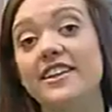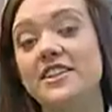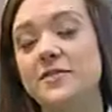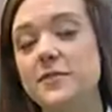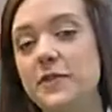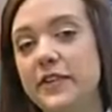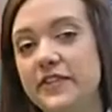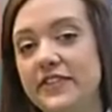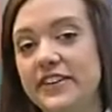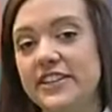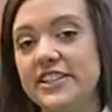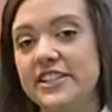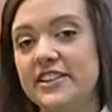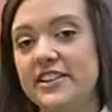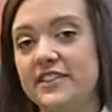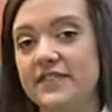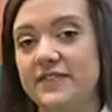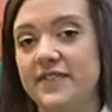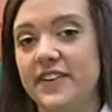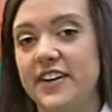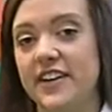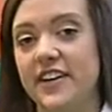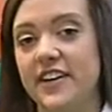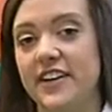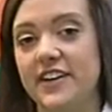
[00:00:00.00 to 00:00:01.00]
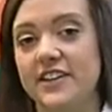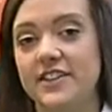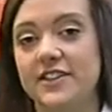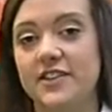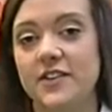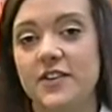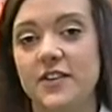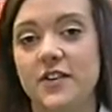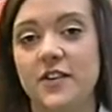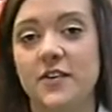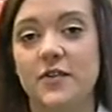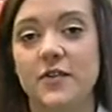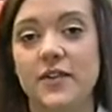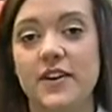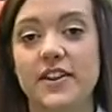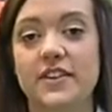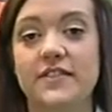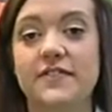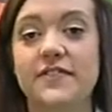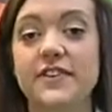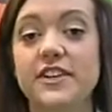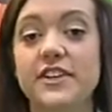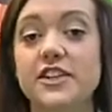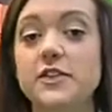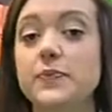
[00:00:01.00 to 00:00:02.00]
Move into the field, where the
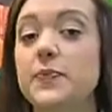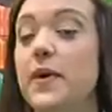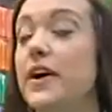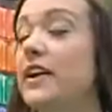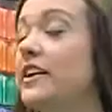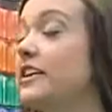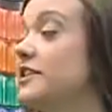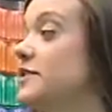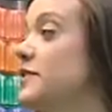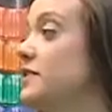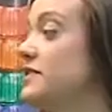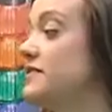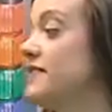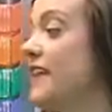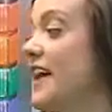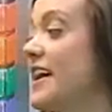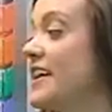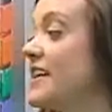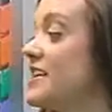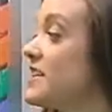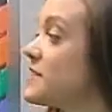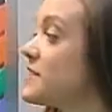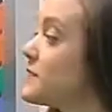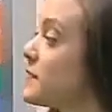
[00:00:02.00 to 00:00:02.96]
first product you will find is